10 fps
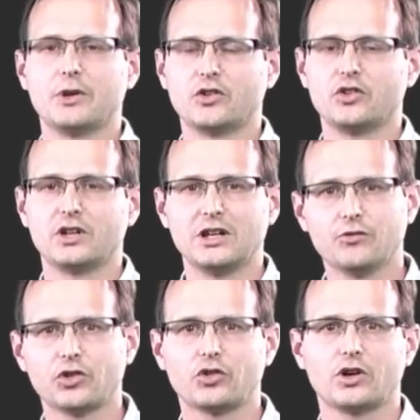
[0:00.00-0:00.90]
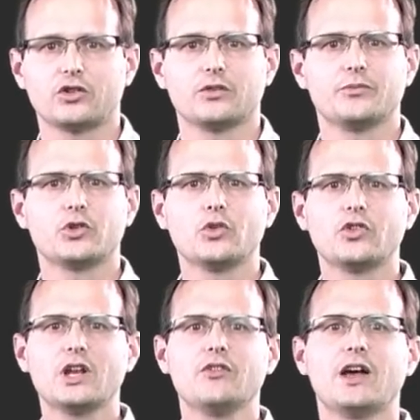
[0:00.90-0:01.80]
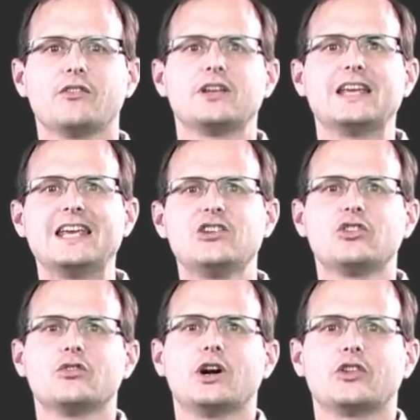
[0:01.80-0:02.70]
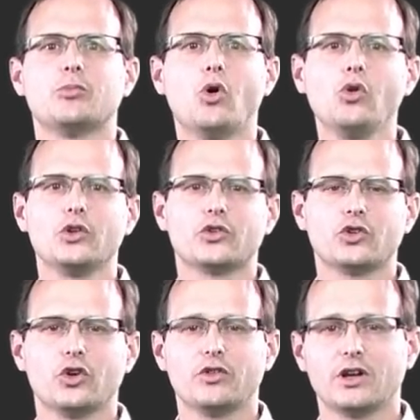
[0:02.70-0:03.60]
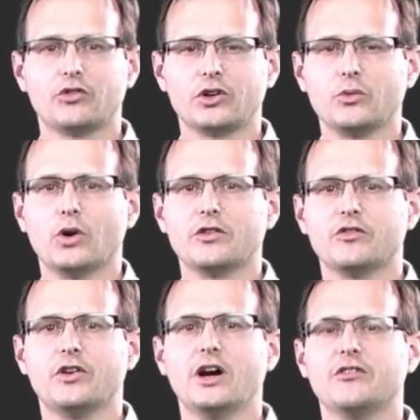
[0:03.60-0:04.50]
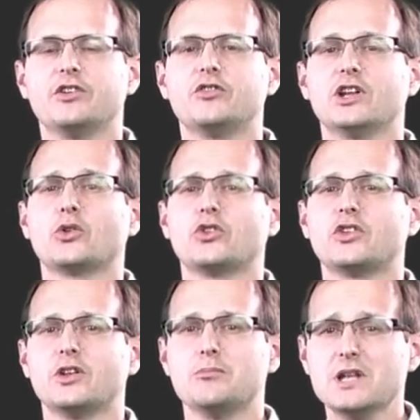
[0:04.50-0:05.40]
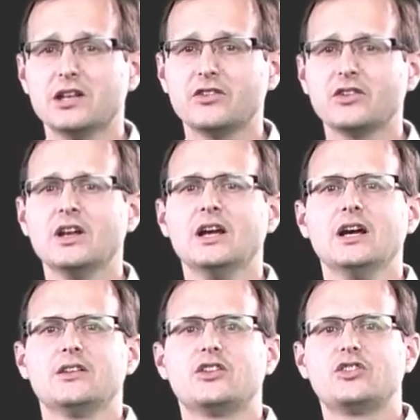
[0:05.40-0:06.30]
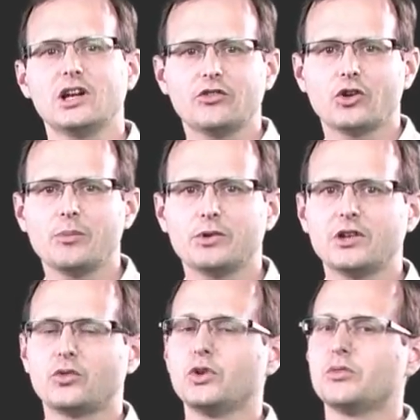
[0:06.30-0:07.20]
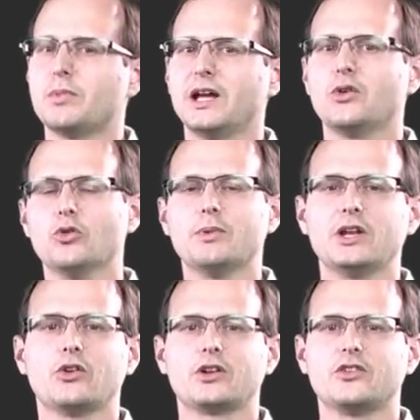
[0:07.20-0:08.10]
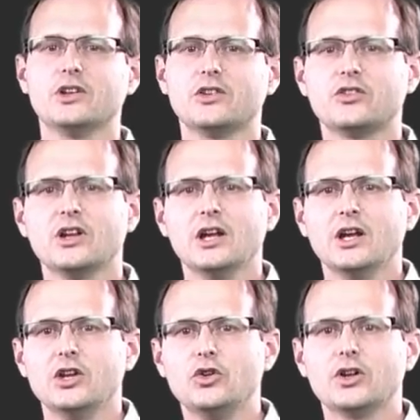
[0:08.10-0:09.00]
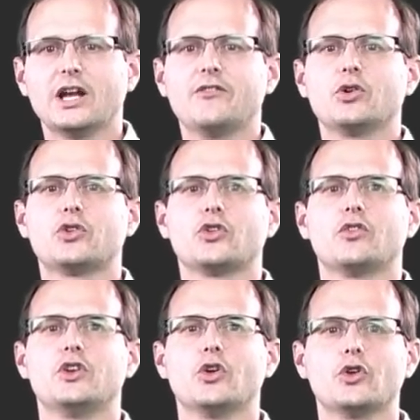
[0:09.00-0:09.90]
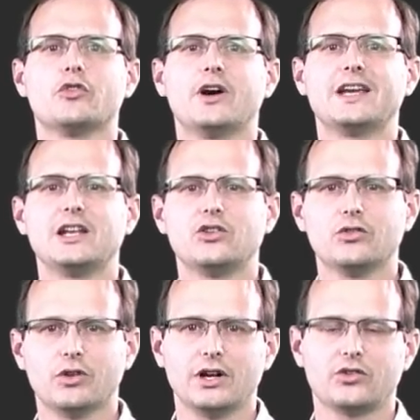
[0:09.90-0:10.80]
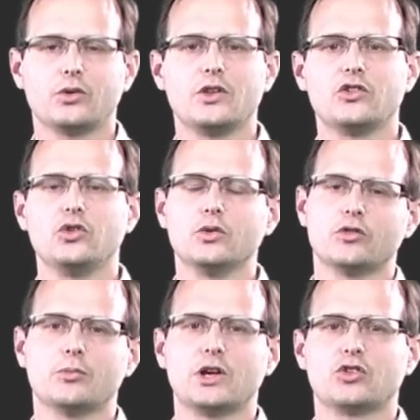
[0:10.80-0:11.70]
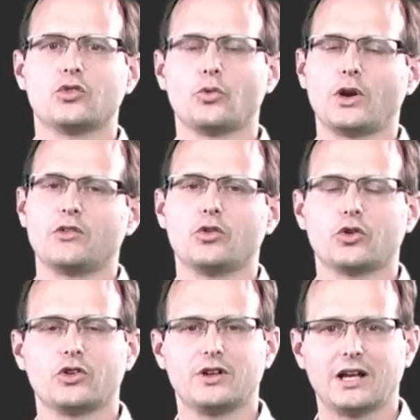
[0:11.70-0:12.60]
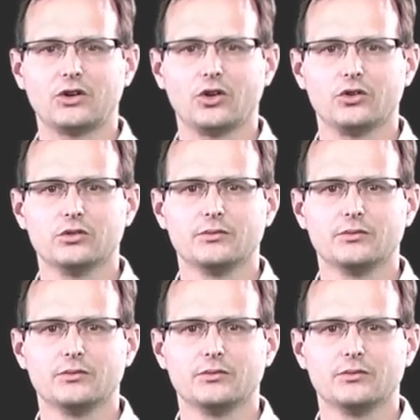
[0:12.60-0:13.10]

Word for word: messaging infrastructure. So instead of having each device poll your server every 1, 5, 15 or 60 minutes to check for updates which may or may not exist, you can have your server notify each device when there's new information ready for it to download.